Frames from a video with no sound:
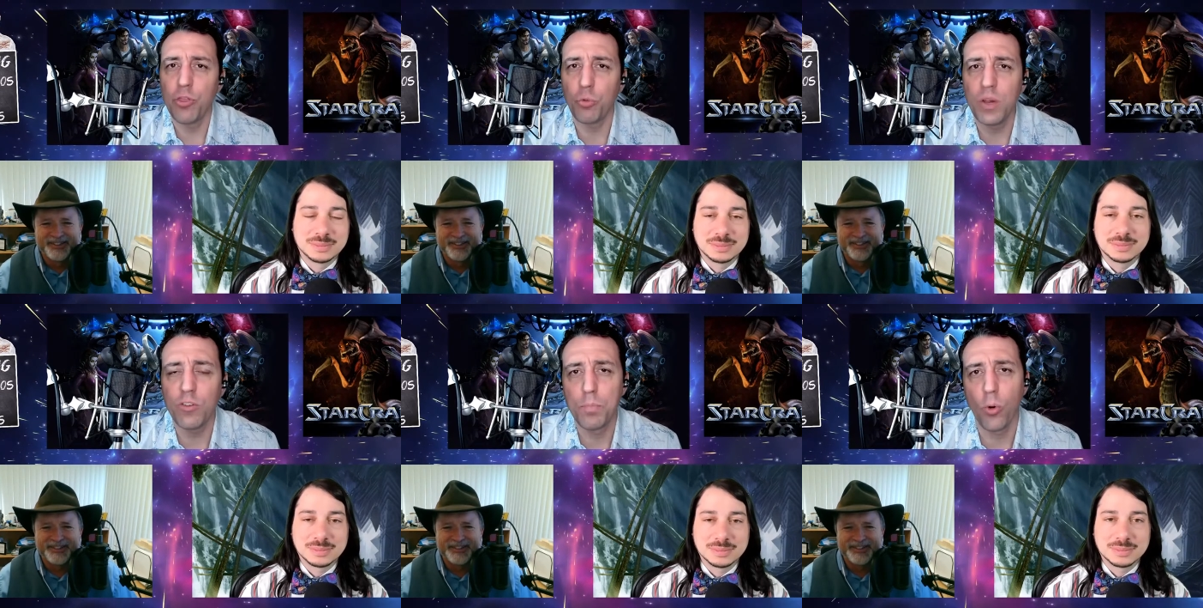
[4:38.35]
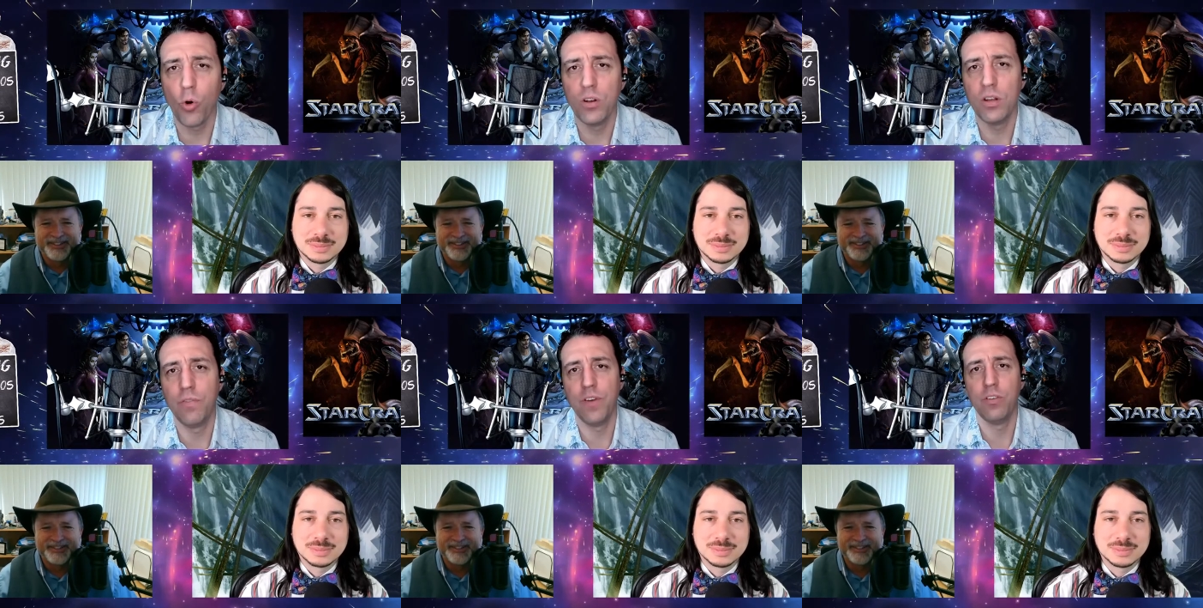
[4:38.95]
Speaker 1: three is
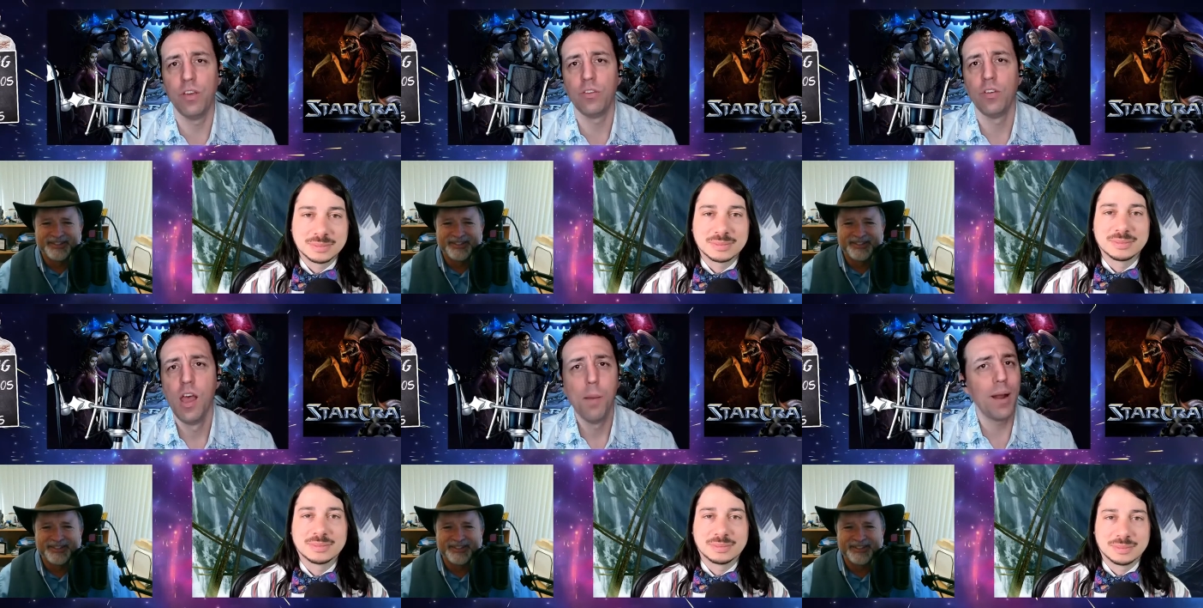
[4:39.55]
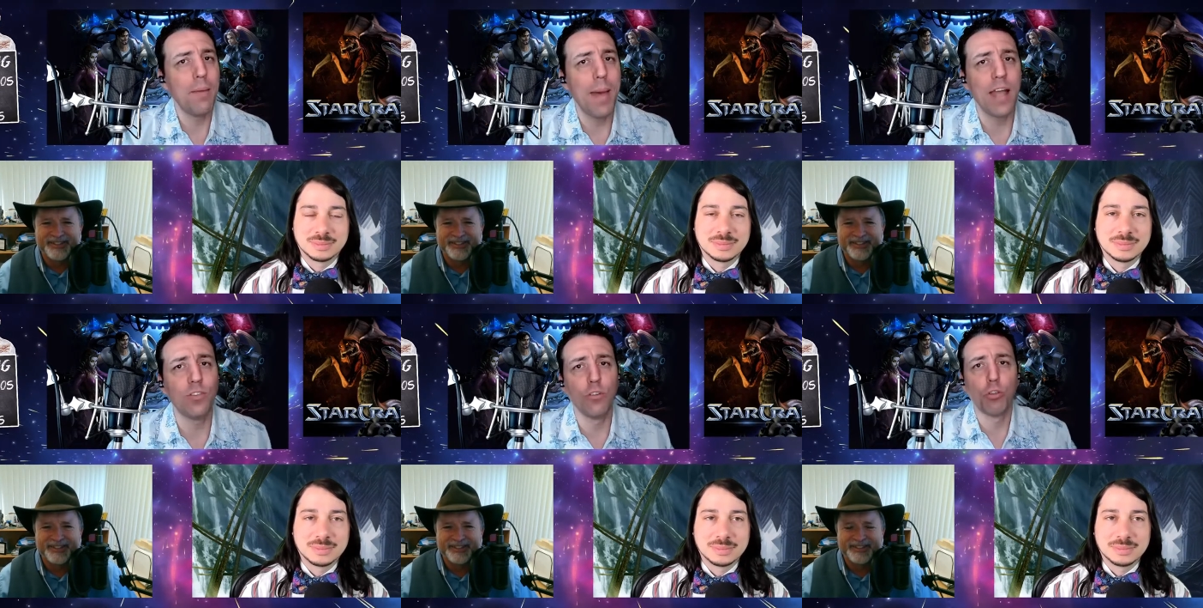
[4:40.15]
important in physics, but I
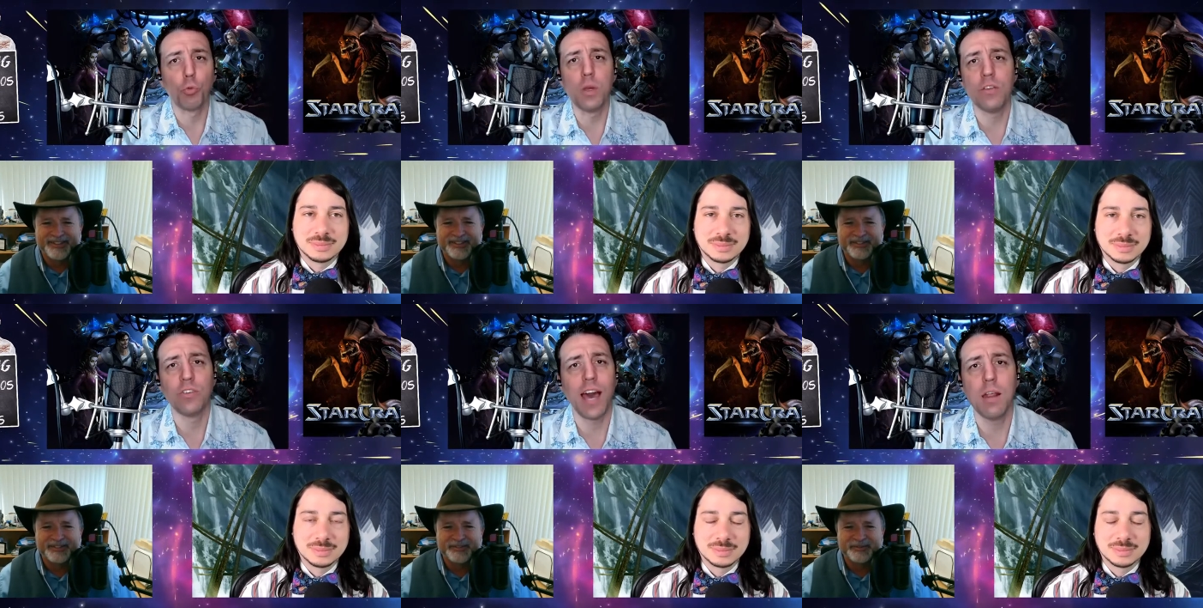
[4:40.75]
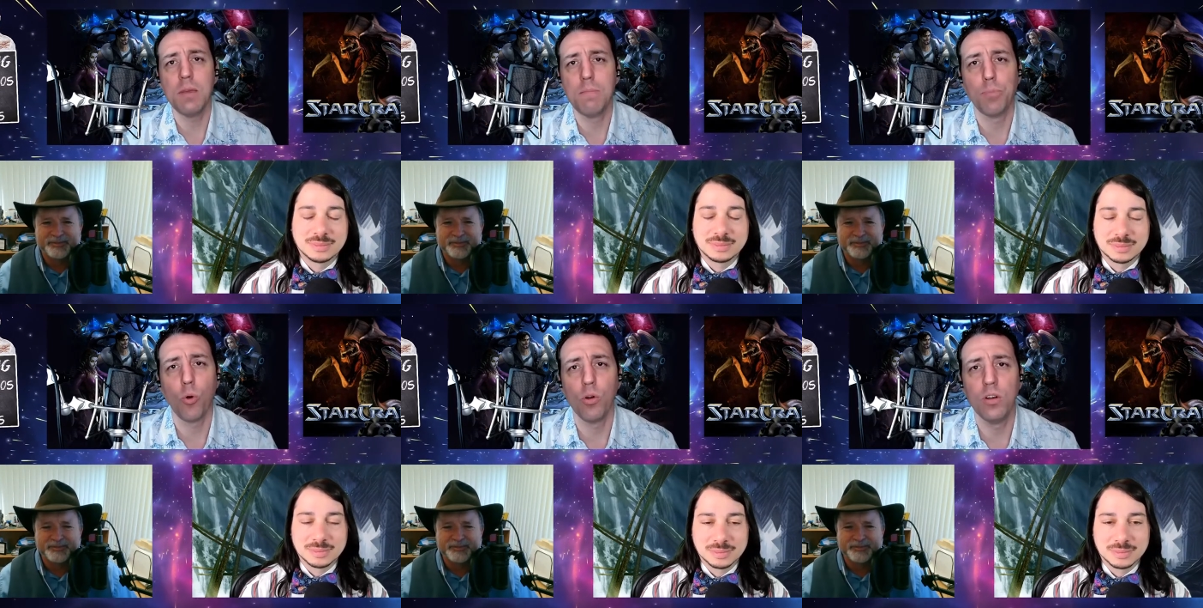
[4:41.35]
imagine three has got to be
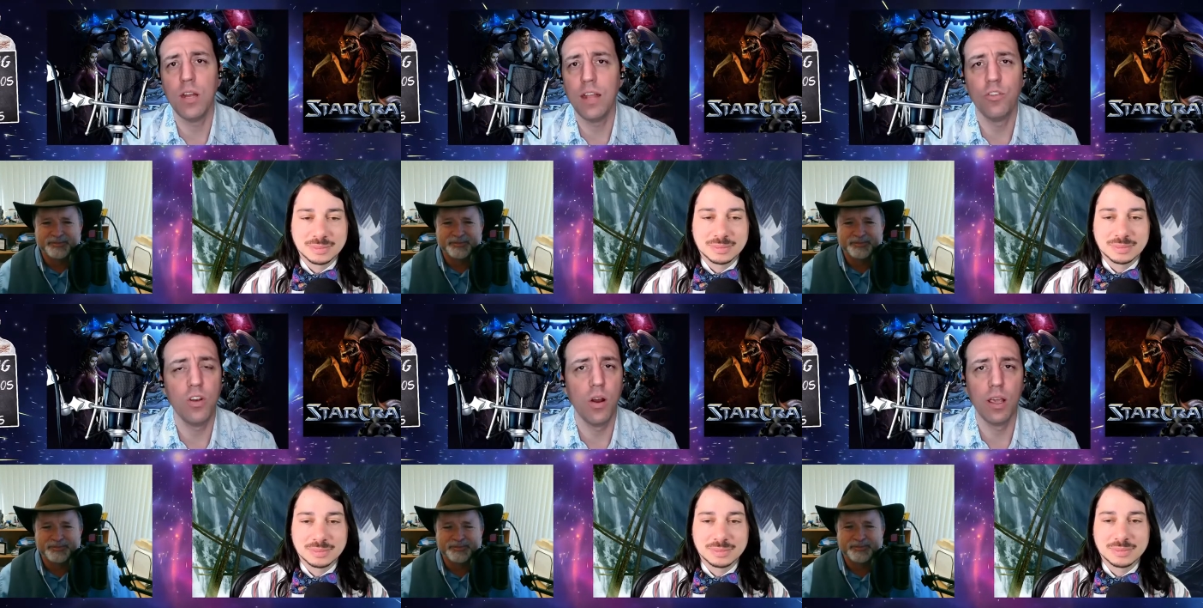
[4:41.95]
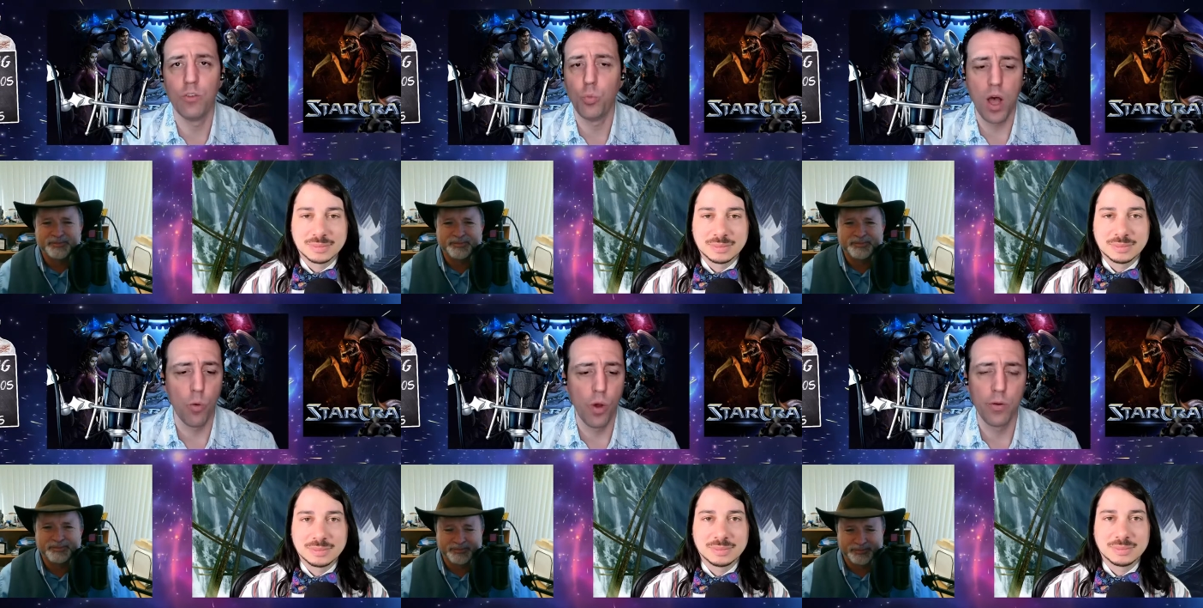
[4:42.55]
important in engineering as
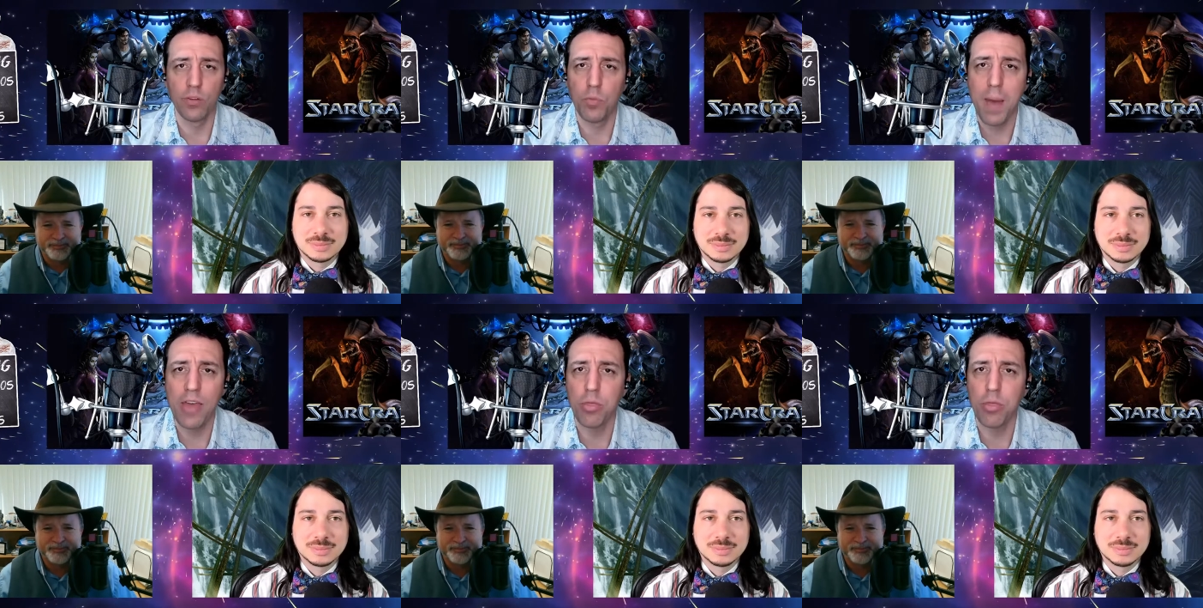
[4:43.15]
well, whether it's